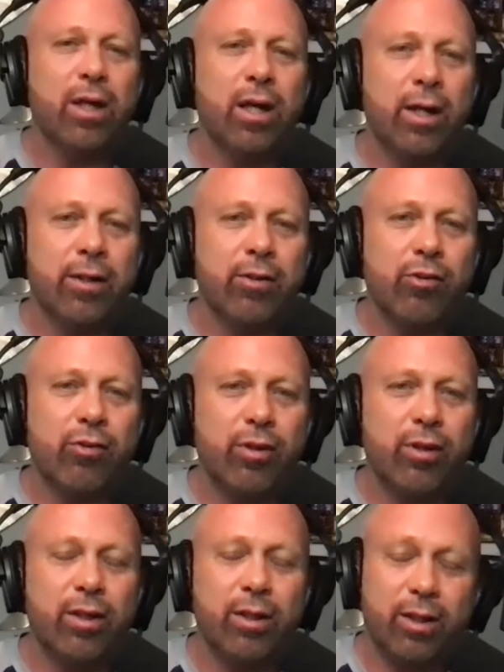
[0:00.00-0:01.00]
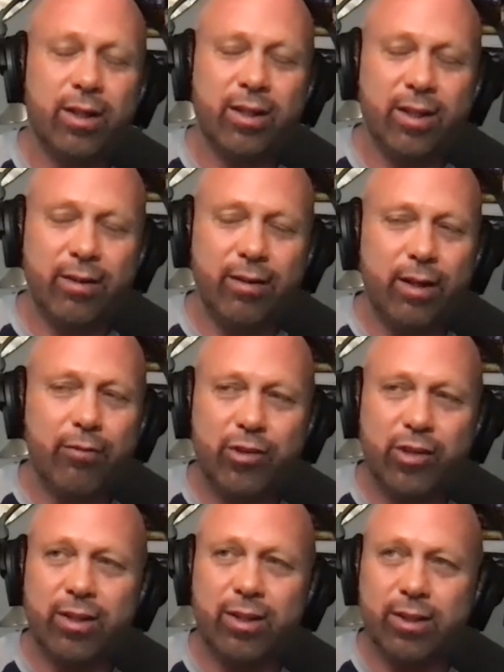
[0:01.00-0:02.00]
honest and I, i've
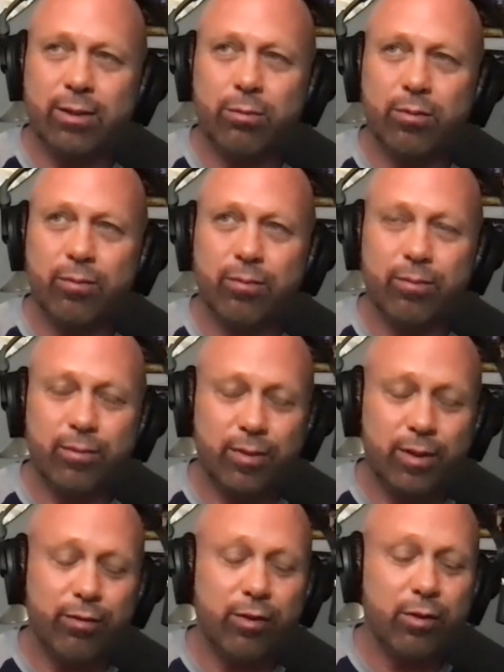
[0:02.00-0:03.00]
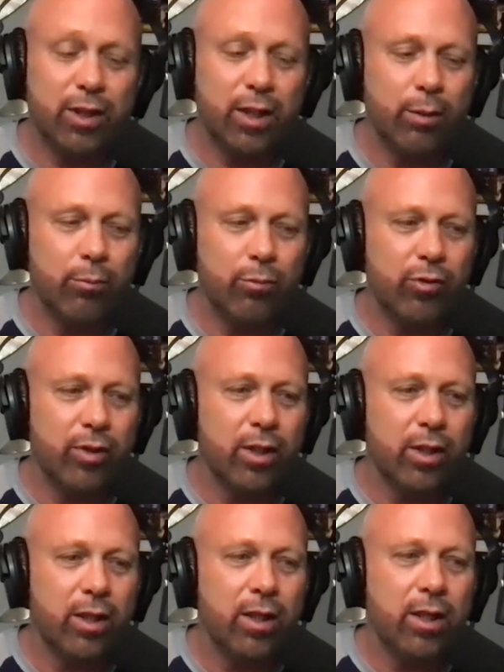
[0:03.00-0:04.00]
said this a few times
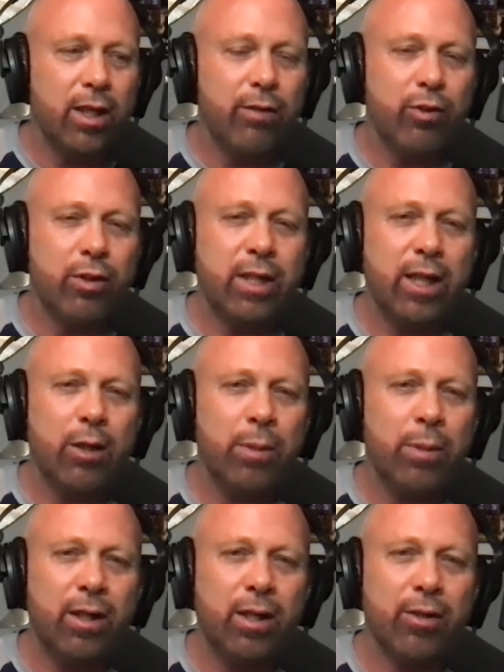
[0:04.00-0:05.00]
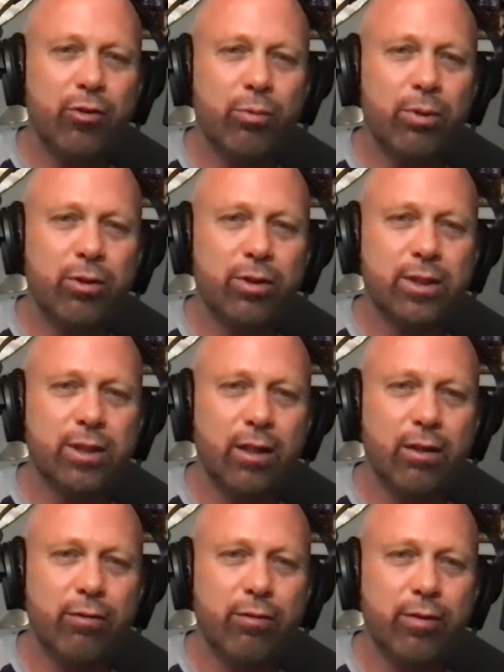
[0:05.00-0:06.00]
if you can't be honest with
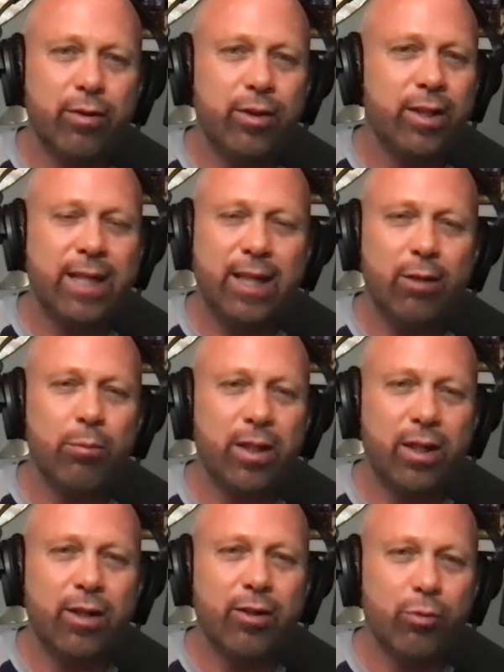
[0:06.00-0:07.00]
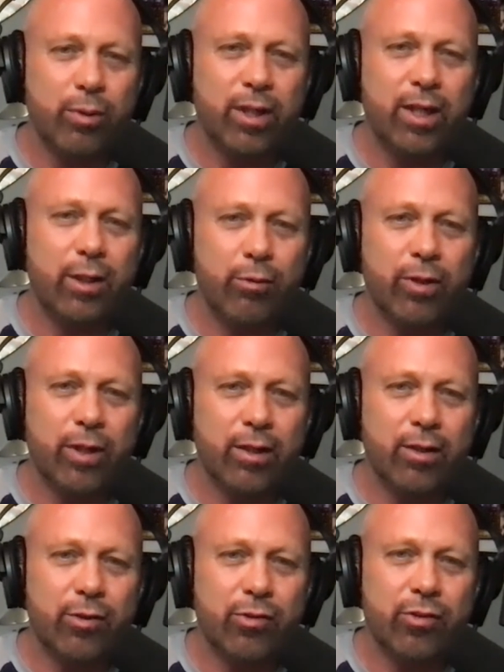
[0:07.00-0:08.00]
yourself you can't be honest with anyone
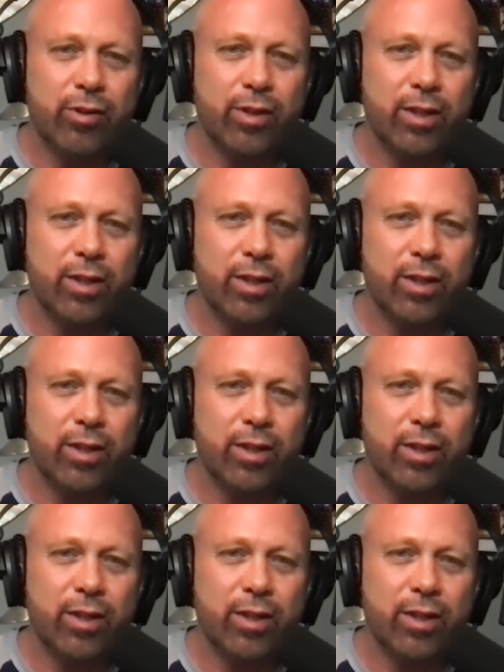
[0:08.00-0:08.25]
else